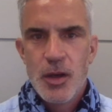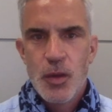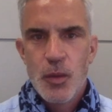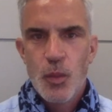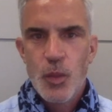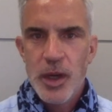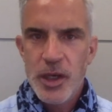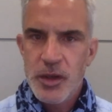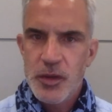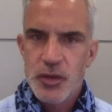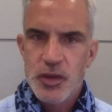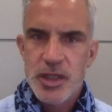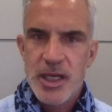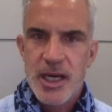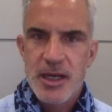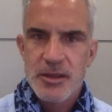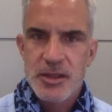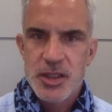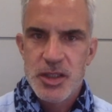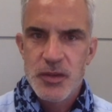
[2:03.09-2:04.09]
what your
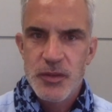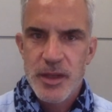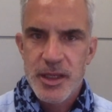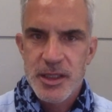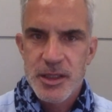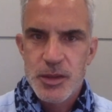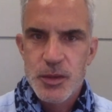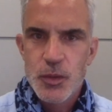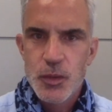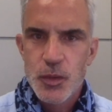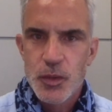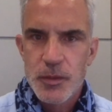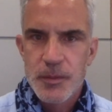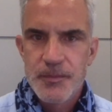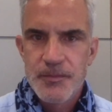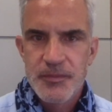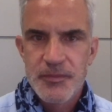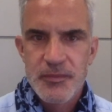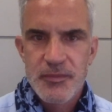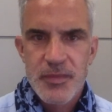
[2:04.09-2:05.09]
child is doing in school
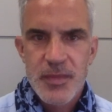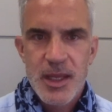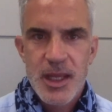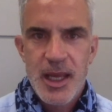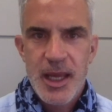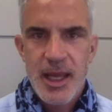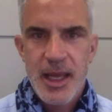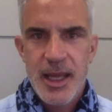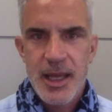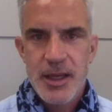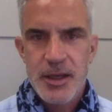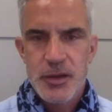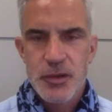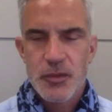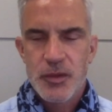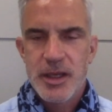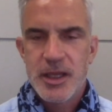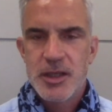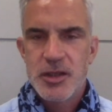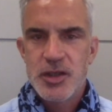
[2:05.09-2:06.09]
and
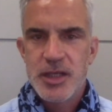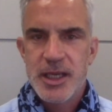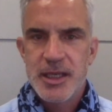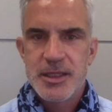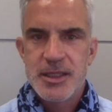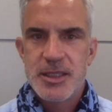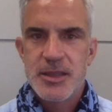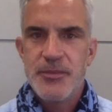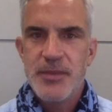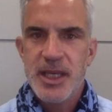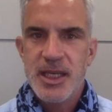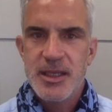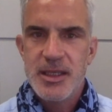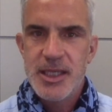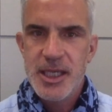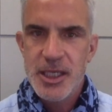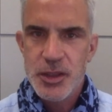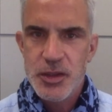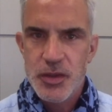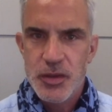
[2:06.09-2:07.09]
you'll get a chance to meet
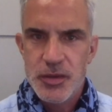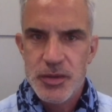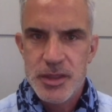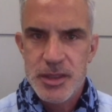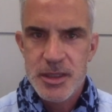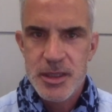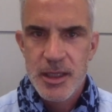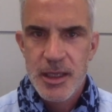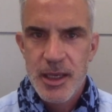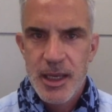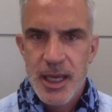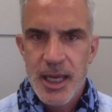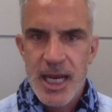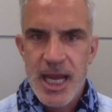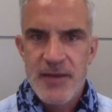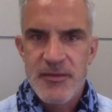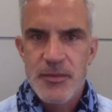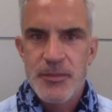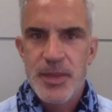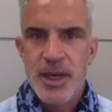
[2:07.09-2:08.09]
teachers and
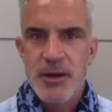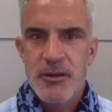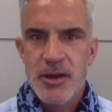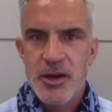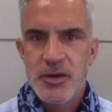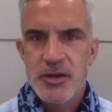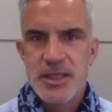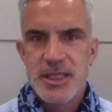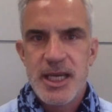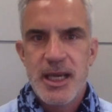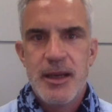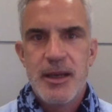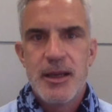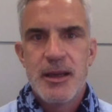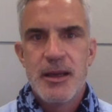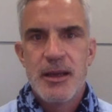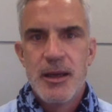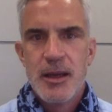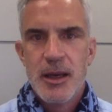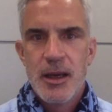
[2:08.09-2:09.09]
have a better
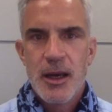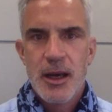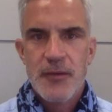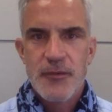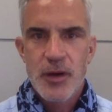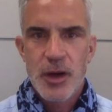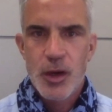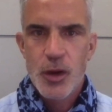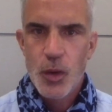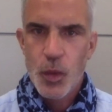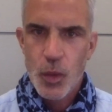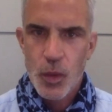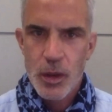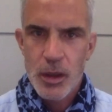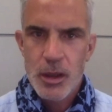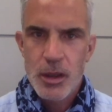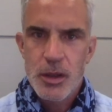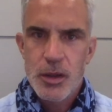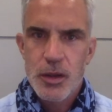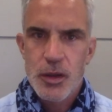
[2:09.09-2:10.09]
understanding of our
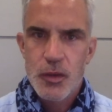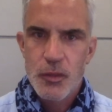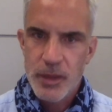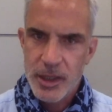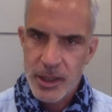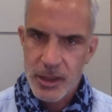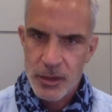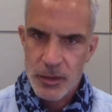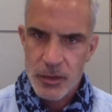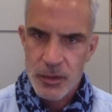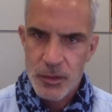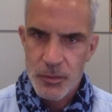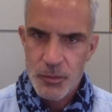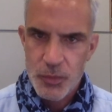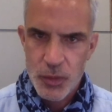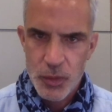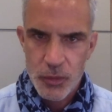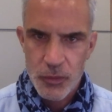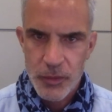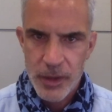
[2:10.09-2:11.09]
core curricular
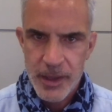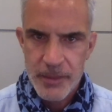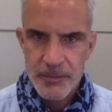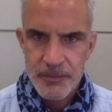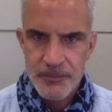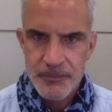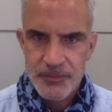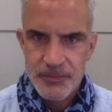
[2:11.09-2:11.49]
program.